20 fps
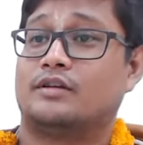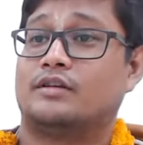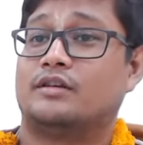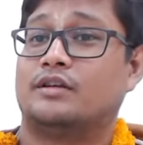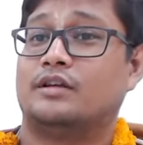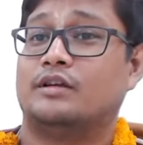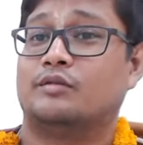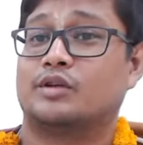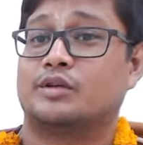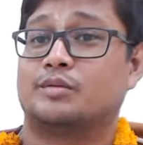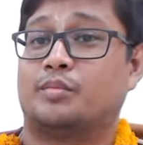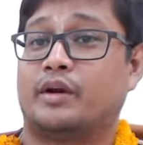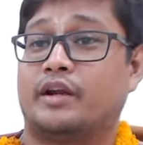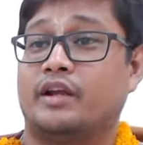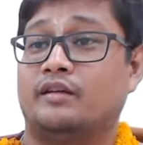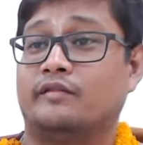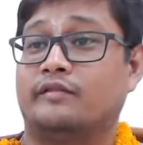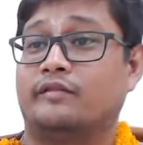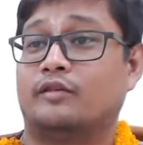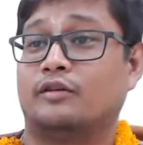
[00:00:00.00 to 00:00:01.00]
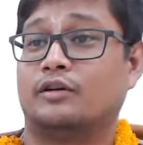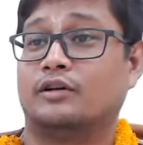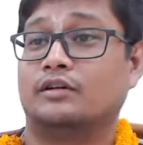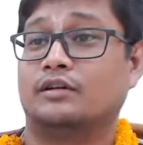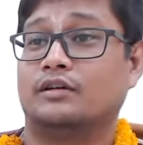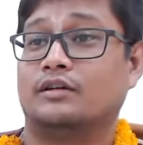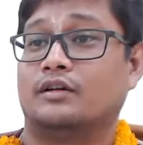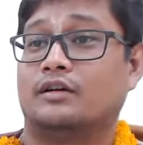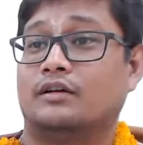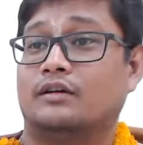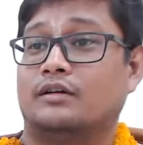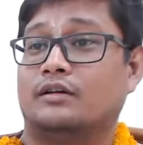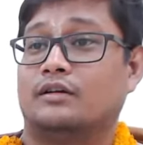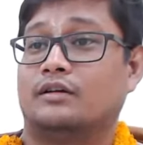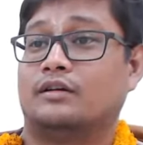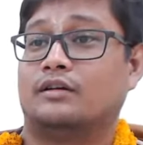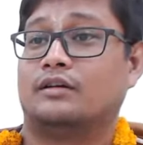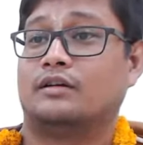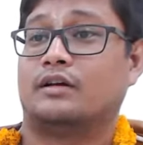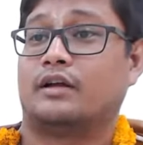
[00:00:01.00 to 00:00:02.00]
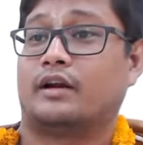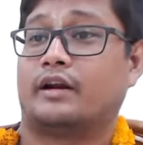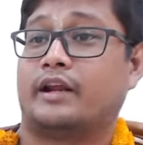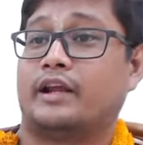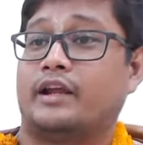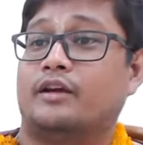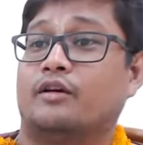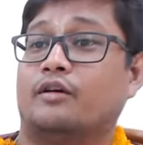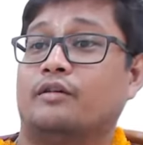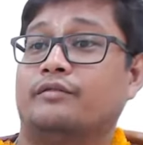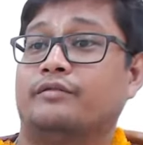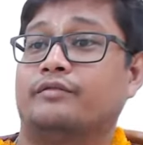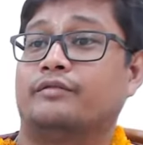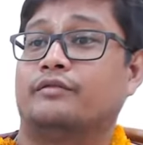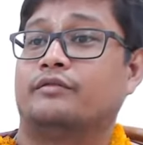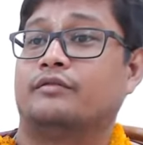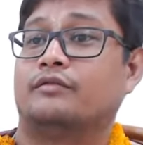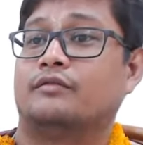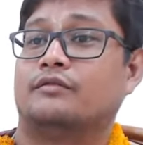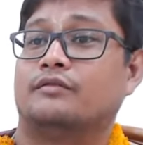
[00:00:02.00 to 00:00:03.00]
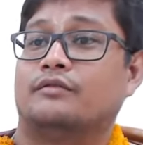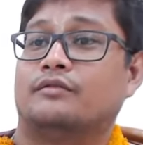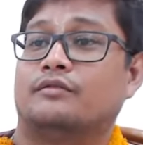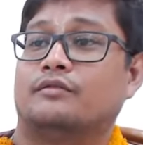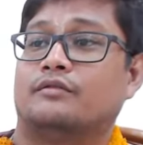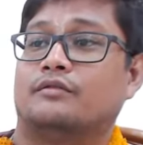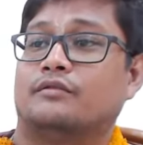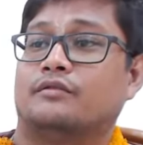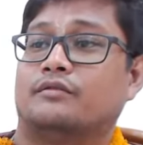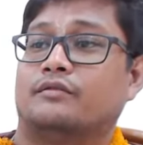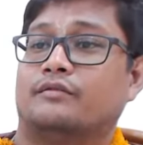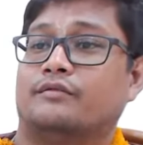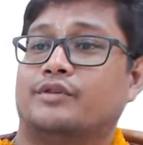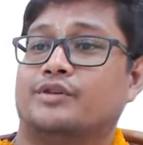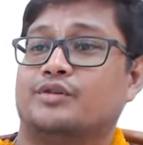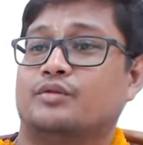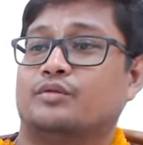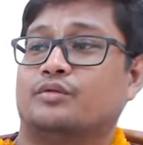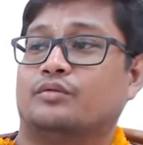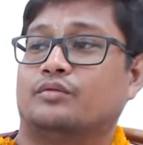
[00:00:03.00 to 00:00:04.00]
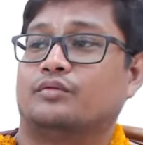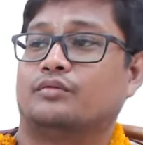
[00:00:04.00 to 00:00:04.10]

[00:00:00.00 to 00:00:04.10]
he was praying for the ray of Vishnu.